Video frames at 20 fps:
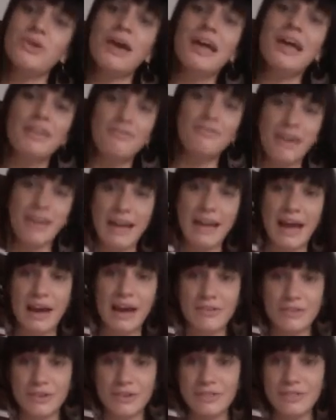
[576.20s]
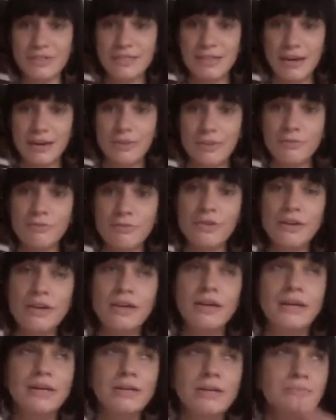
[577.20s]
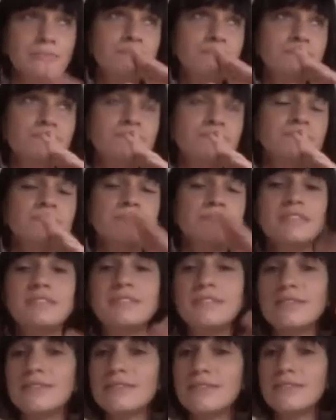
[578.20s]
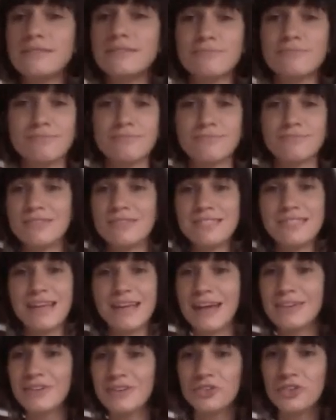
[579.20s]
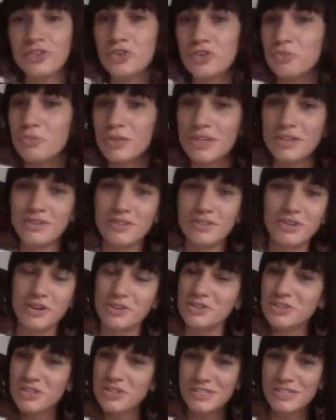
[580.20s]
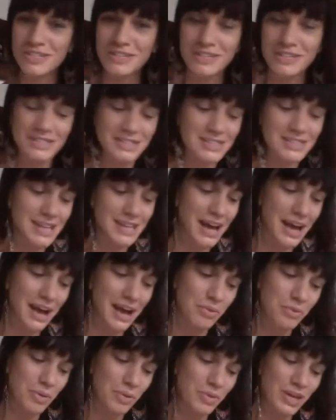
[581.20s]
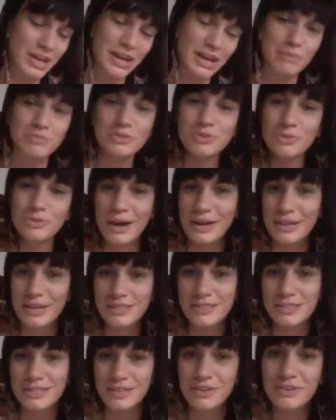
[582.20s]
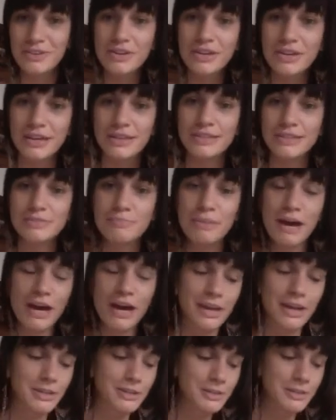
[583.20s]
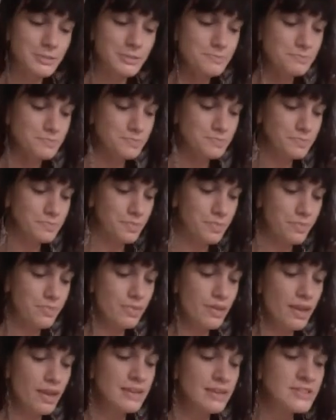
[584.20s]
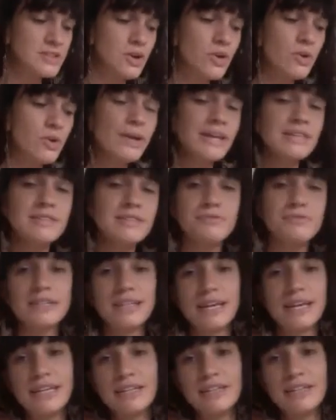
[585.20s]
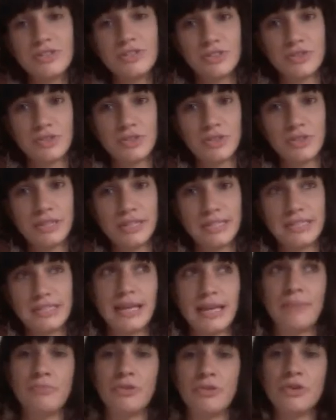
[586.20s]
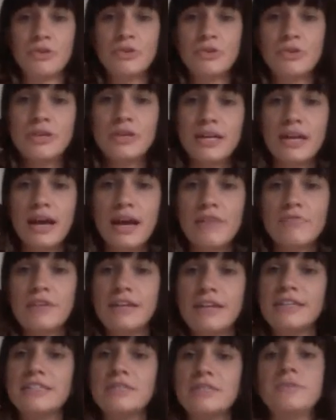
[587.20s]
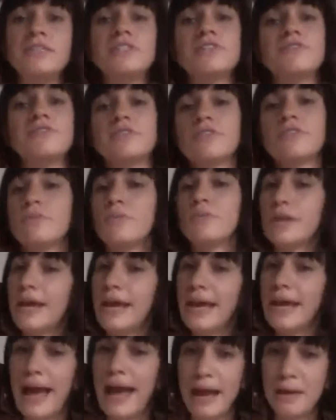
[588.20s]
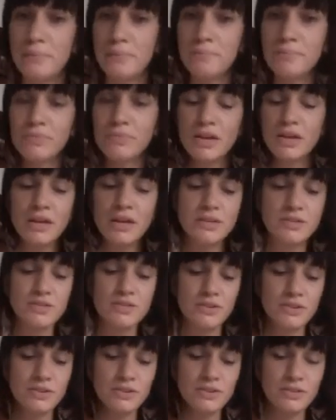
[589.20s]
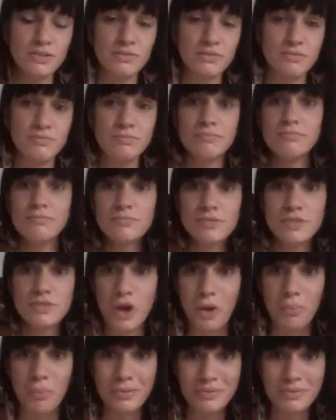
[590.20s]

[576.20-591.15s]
elevate our own self. This is standard human consciousness when we come to our insecurities, but it's always related to this: I'm not good enough, I need to be different than what I am. So stop.